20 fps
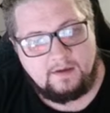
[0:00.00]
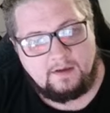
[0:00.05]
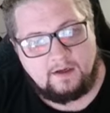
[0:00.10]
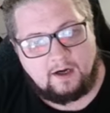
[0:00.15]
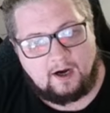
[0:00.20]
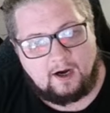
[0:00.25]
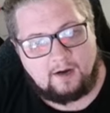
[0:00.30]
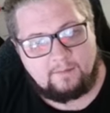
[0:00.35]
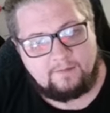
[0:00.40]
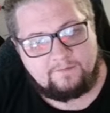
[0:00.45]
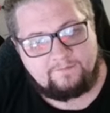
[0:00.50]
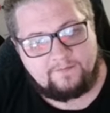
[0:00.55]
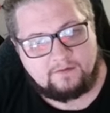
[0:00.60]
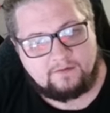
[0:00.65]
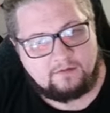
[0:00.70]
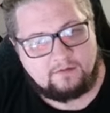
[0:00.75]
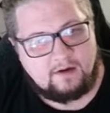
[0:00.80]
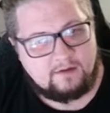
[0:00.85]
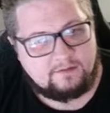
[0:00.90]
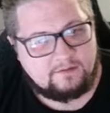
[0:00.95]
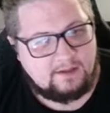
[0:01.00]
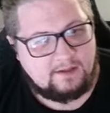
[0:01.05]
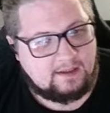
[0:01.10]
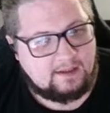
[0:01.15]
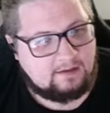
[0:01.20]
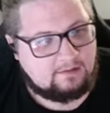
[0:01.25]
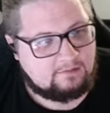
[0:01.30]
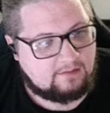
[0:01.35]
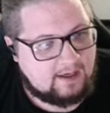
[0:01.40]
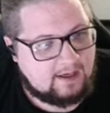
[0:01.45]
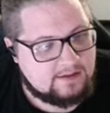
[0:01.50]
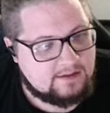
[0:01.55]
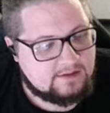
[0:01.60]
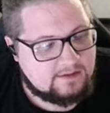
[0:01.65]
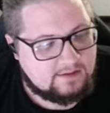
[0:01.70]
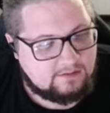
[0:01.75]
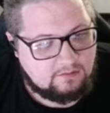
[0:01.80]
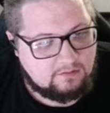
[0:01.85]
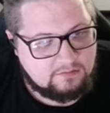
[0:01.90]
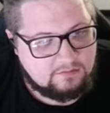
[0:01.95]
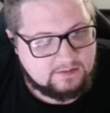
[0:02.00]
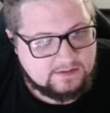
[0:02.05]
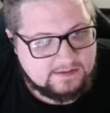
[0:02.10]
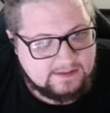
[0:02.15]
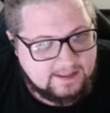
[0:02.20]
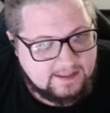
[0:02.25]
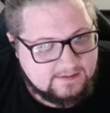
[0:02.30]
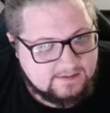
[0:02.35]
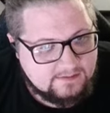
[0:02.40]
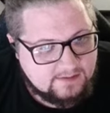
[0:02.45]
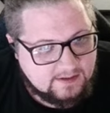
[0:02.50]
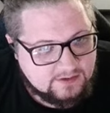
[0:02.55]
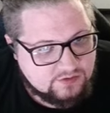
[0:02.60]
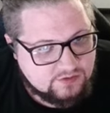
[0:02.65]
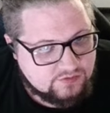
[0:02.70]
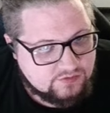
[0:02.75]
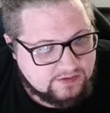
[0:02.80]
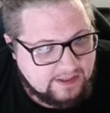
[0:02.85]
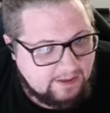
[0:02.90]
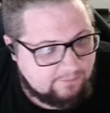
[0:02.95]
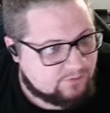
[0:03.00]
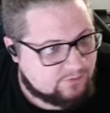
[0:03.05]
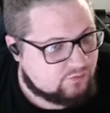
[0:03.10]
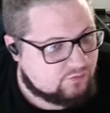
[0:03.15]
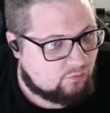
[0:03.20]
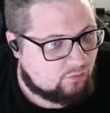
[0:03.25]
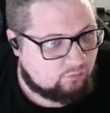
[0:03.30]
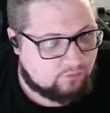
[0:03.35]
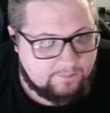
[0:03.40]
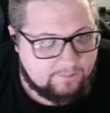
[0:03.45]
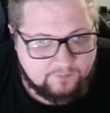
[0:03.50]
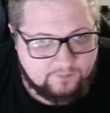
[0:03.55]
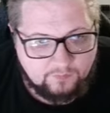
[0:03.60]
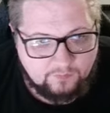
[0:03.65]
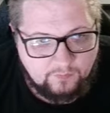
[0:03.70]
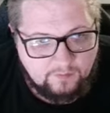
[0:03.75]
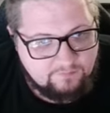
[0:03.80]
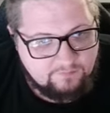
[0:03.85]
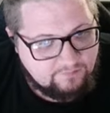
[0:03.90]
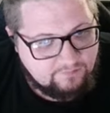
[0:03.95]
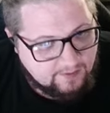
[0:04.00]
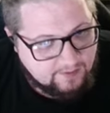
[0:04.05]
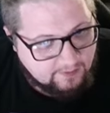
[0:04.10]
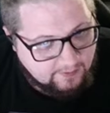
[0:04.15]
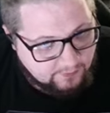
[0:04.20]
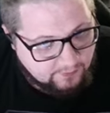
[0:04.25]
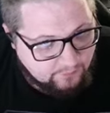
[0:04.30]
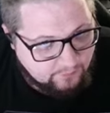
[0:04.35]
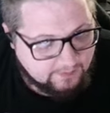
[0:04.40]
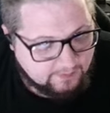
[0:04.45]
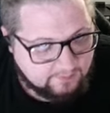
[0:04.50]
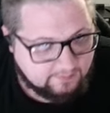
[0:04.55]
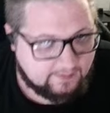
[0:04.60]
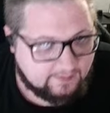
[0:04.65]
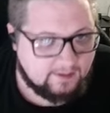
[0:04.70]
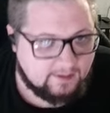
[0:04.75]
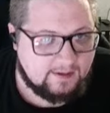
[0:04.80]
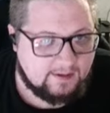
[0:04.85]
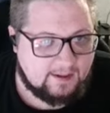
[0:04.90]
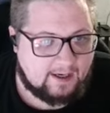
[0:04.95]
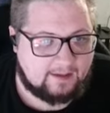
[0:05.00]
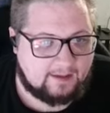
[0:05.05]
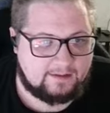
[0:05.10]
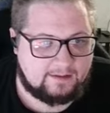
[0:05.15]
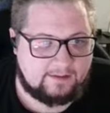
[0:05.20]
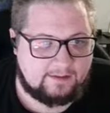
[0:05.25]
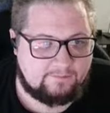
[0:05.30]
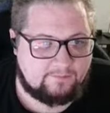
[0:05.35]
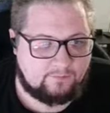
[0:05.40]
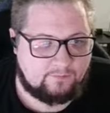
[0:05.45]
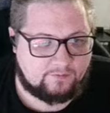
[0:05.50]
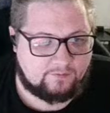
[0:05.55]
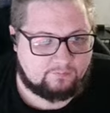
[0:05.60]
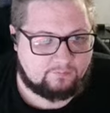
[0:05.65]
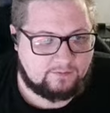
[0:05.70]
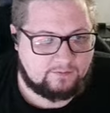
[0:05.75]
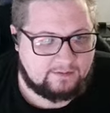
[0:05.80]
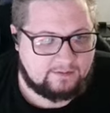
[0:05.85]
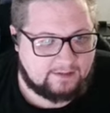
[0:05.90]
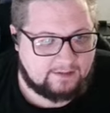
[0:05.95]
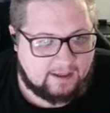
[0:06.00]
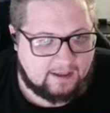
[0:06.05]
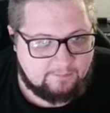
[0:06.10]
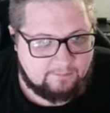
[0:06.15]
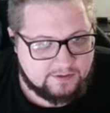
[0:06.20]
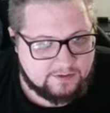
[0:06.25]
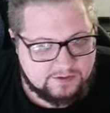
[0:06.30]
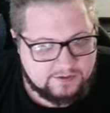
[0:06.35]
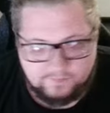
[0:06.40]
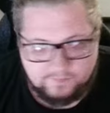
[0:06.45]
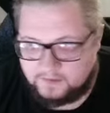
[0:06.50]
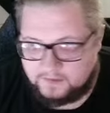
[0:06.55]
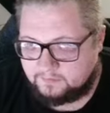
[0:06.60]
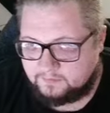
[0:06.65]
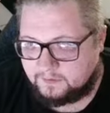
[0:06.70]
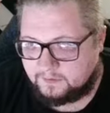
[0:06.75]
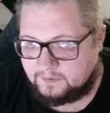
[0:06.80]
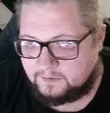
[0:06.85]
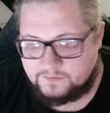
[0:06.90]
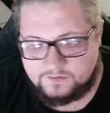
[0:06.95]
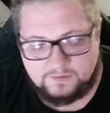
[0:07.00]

Um, if Vigoroth can get aligned to the Alolan Sandslash, those counters will rip through it very quickly and leave it with really not much to be able to do.